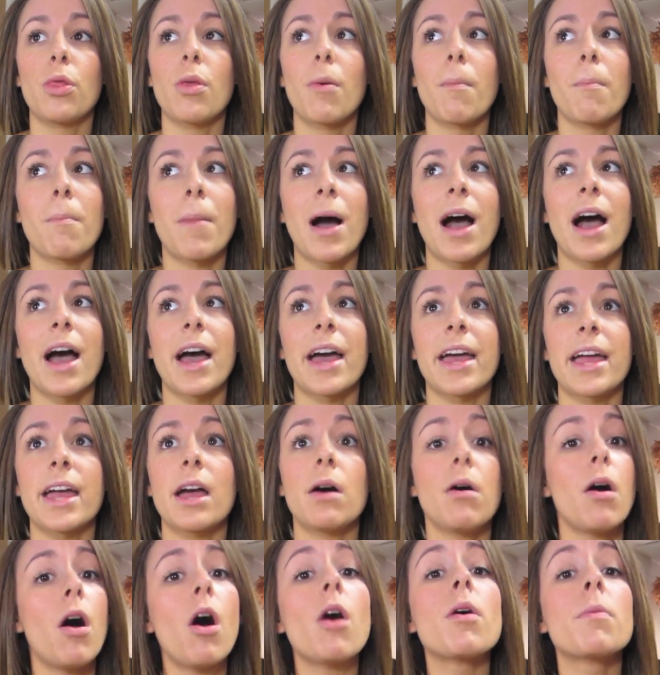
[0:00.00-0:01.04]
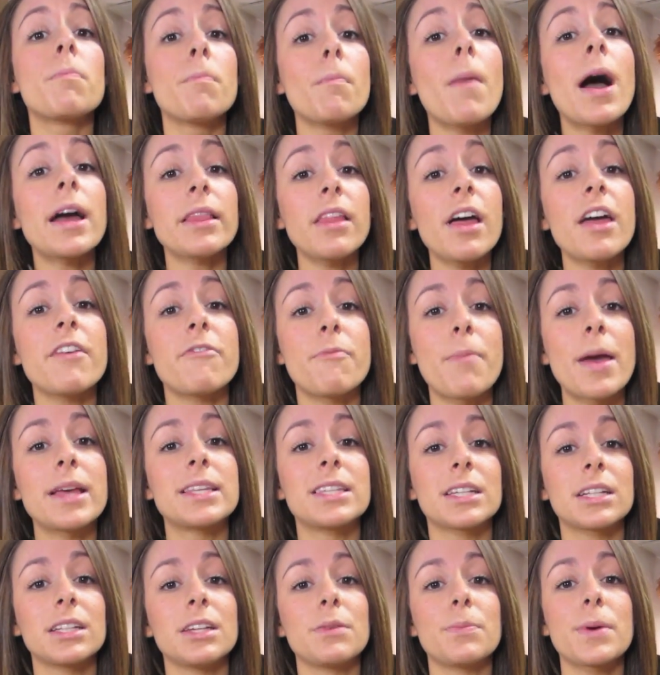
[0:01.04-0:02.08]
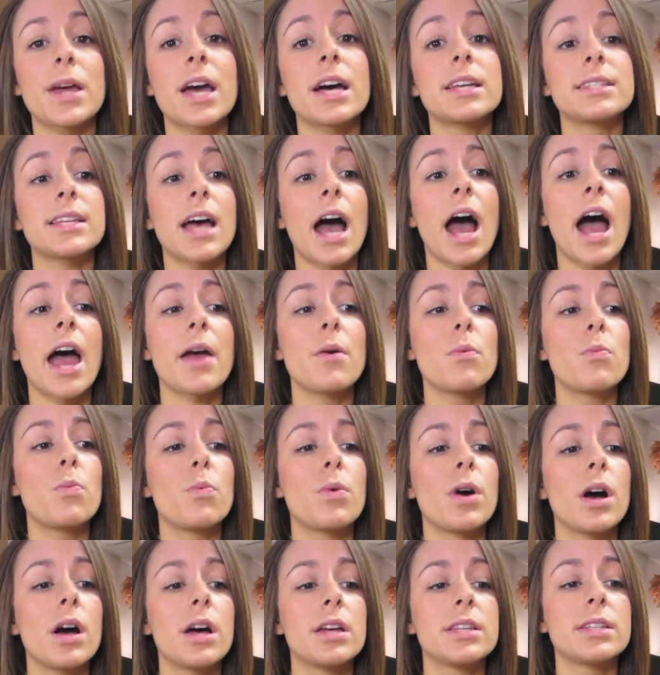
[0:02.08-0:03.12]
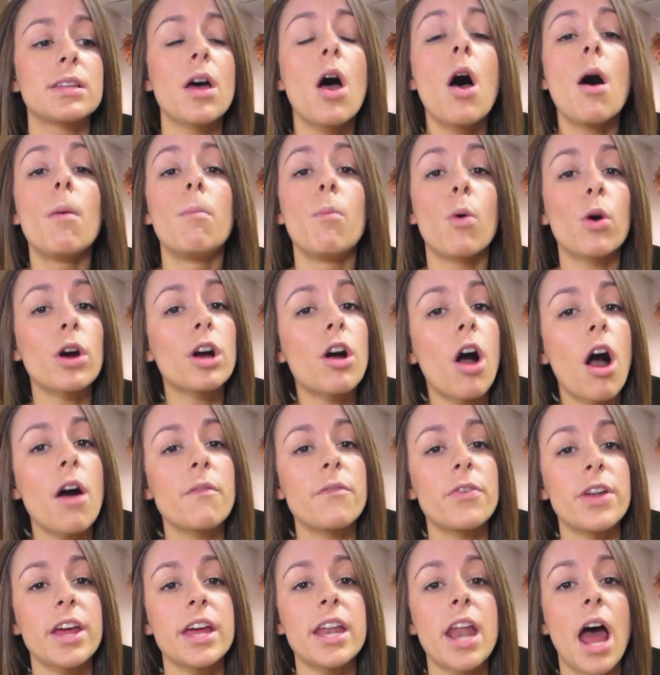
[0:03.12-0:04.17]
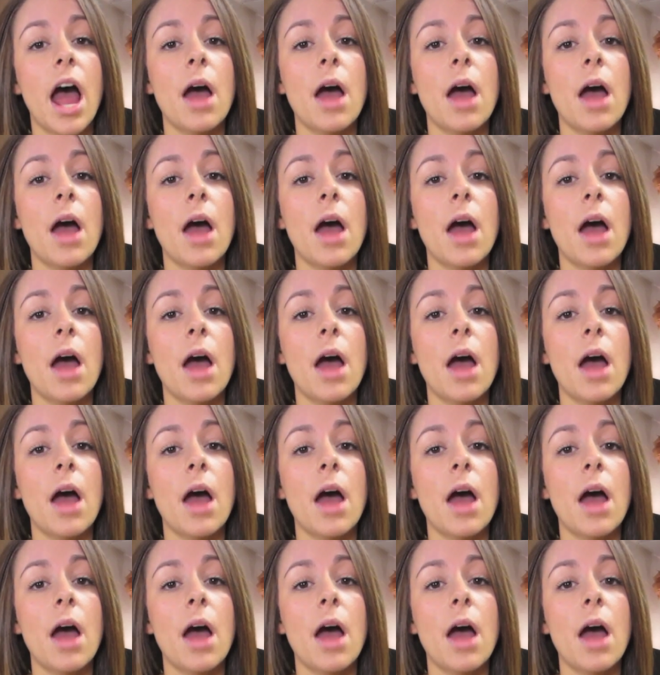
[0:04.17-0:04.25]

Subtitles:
my life basically, because I was more confident.